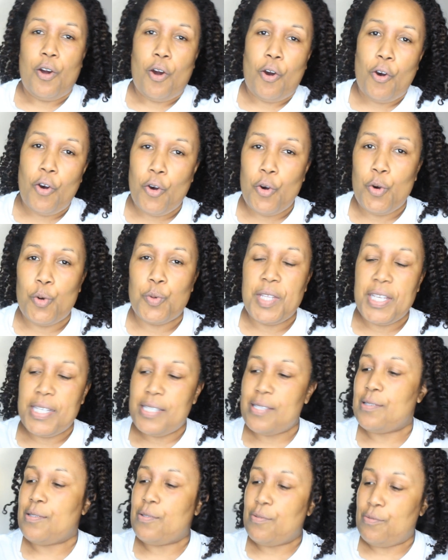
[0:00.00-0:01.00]
oh,
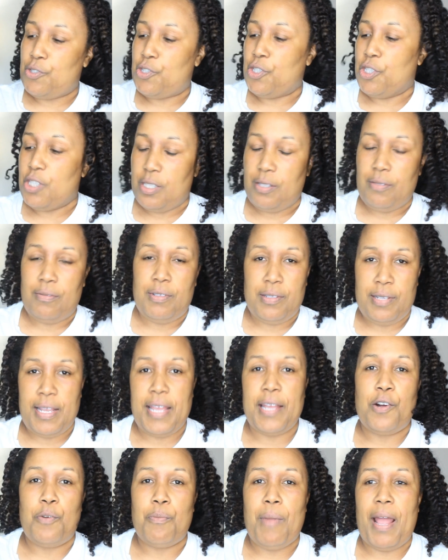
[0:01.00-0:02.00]
this should
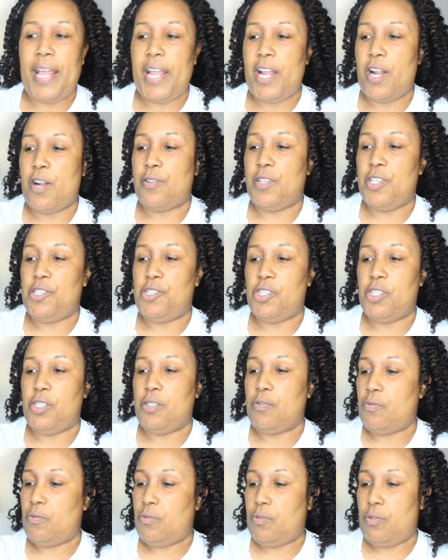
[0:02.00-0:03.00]
detangle my hair. This
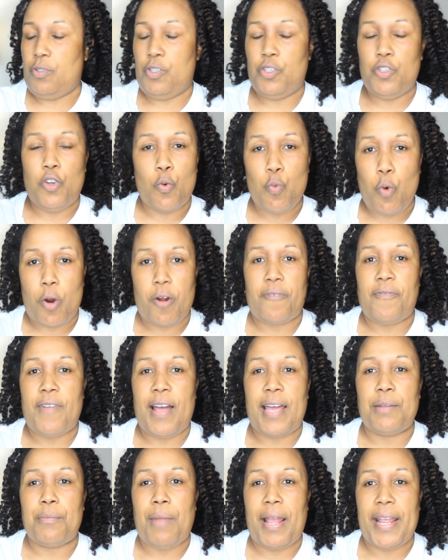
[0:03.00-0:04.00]
should, you know, work
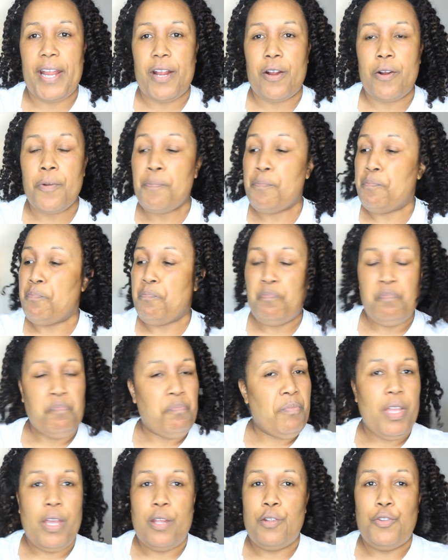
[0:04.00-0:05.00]
fine in my hair.
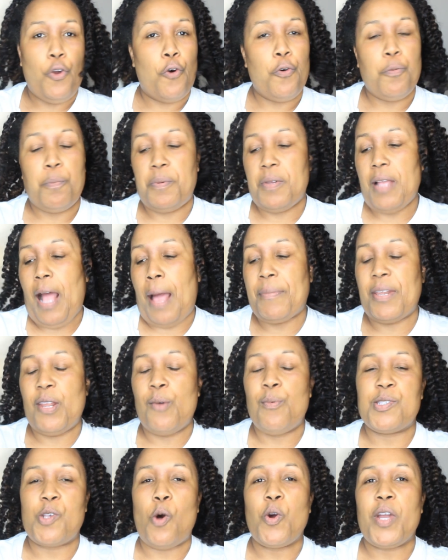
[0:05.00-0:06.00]
Nope. I mean,
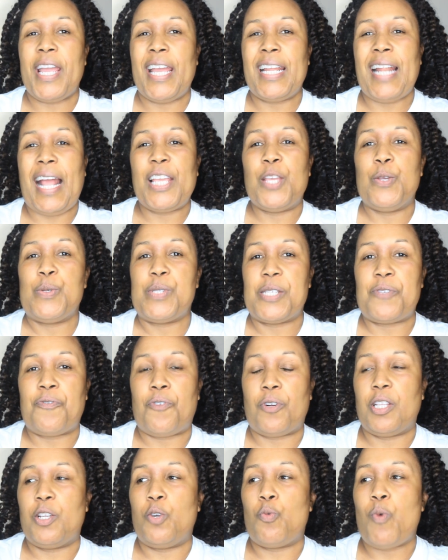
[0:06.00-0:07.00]
it was okay and I used this
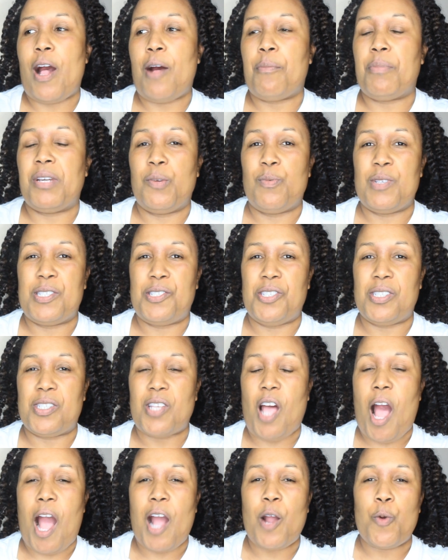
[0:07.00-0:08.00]
for a little while, but it was
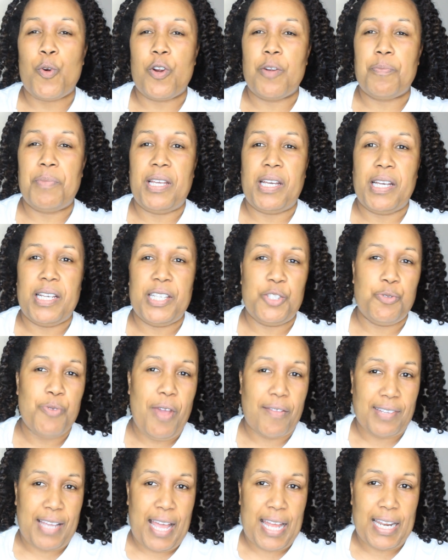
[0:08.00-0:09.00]
just awkward because you
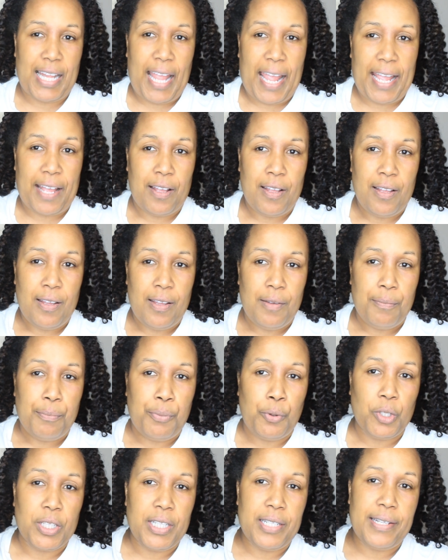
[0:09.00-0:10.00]
have to kind of like
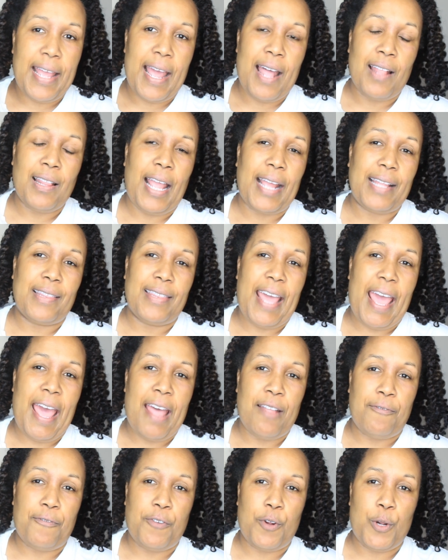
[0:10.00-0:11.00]
pull it down like
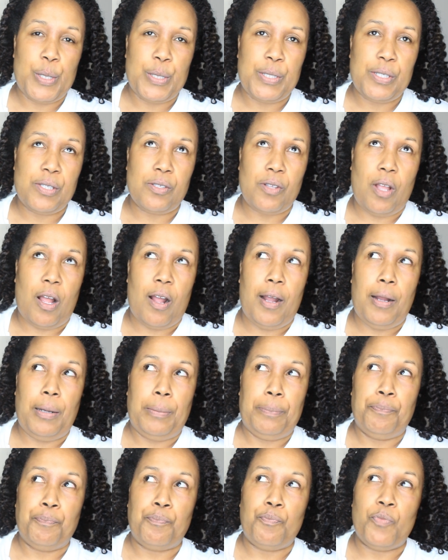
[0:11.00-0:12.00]
that first,
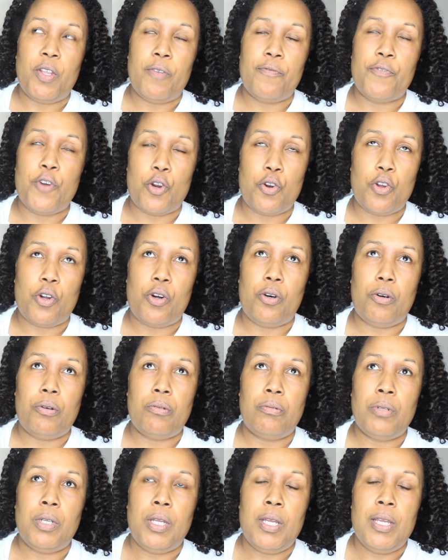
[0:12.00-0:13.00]
um,
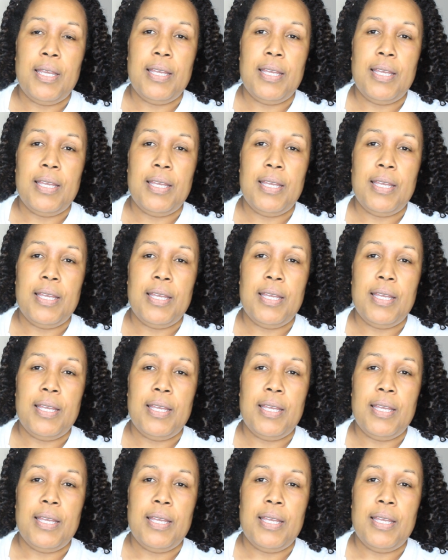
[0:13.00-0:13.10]
vertical